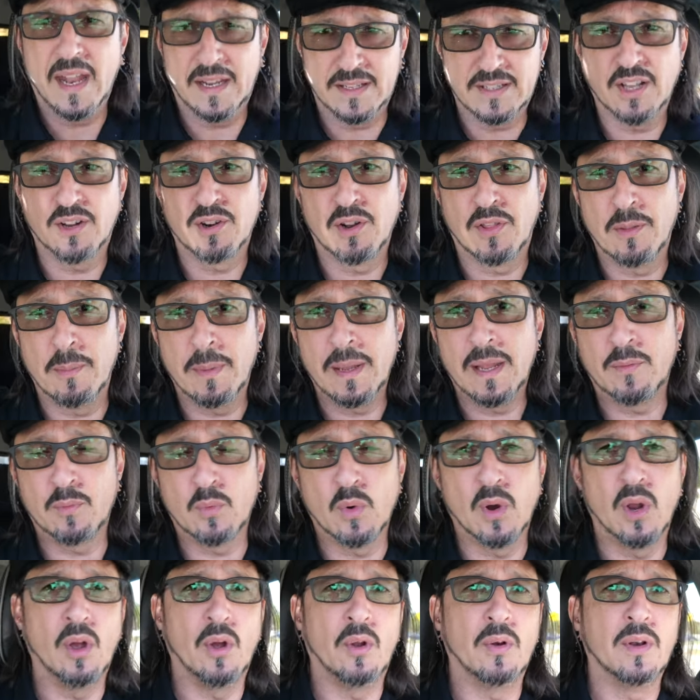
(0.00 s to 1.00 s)
and get on the main
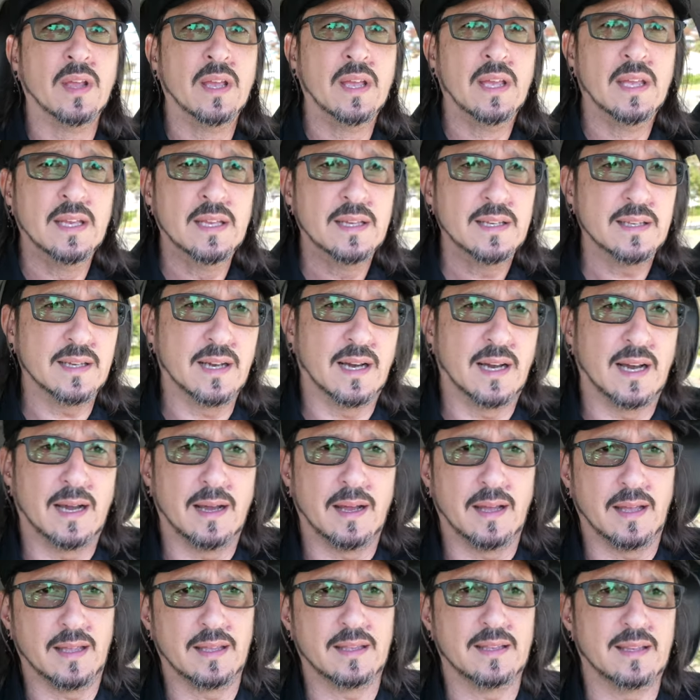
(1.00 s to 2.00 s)
road,
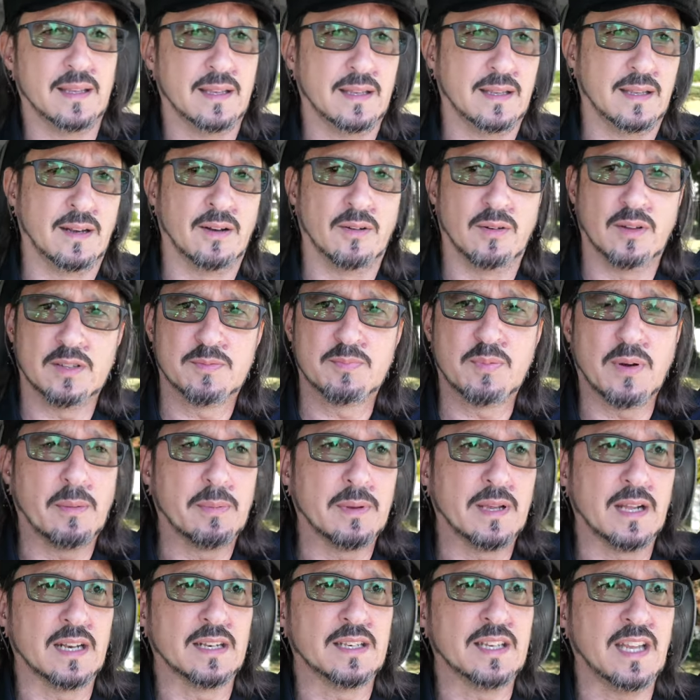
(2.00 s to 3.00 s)
you know, it's
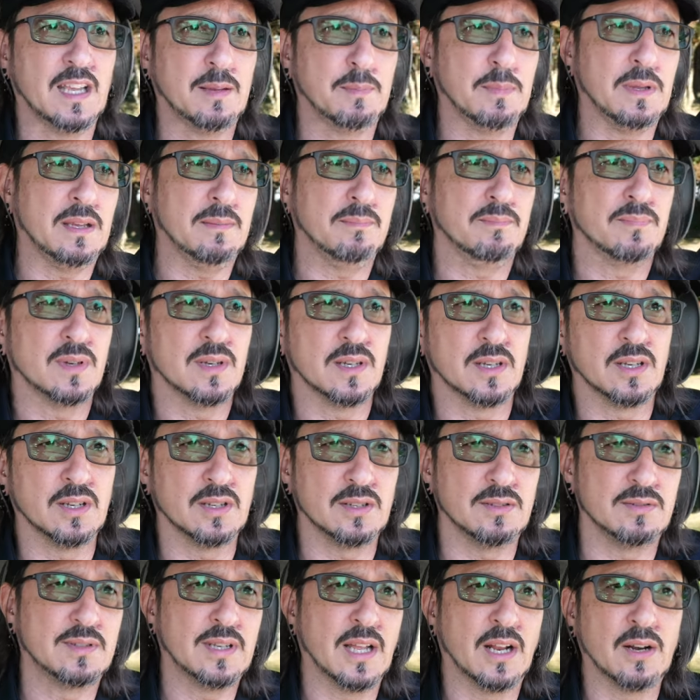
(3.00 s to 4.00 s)
probably going to take me a
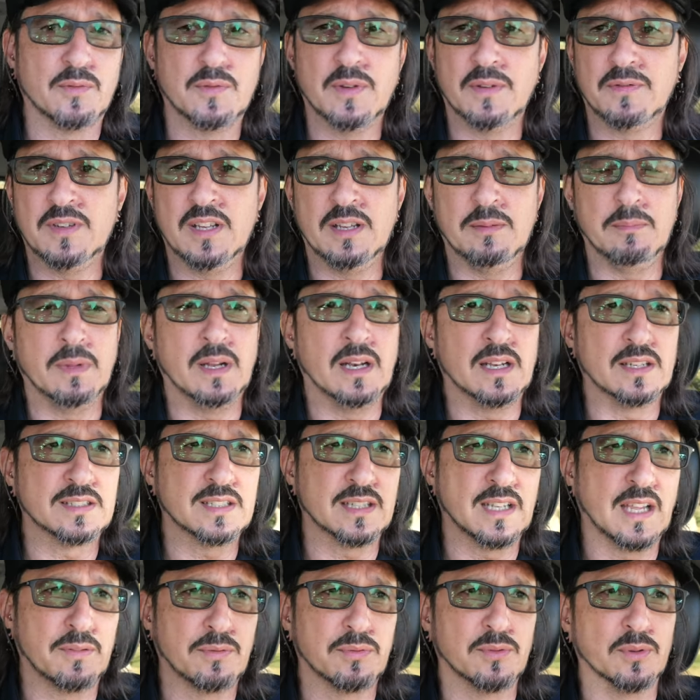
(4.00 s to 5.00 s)
good 10 or 15 minutes
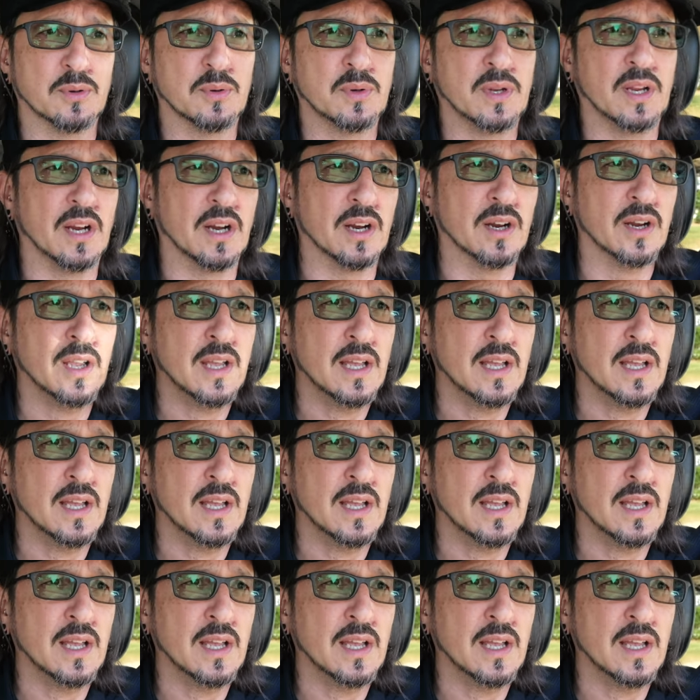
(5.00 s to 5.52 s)
to get through here.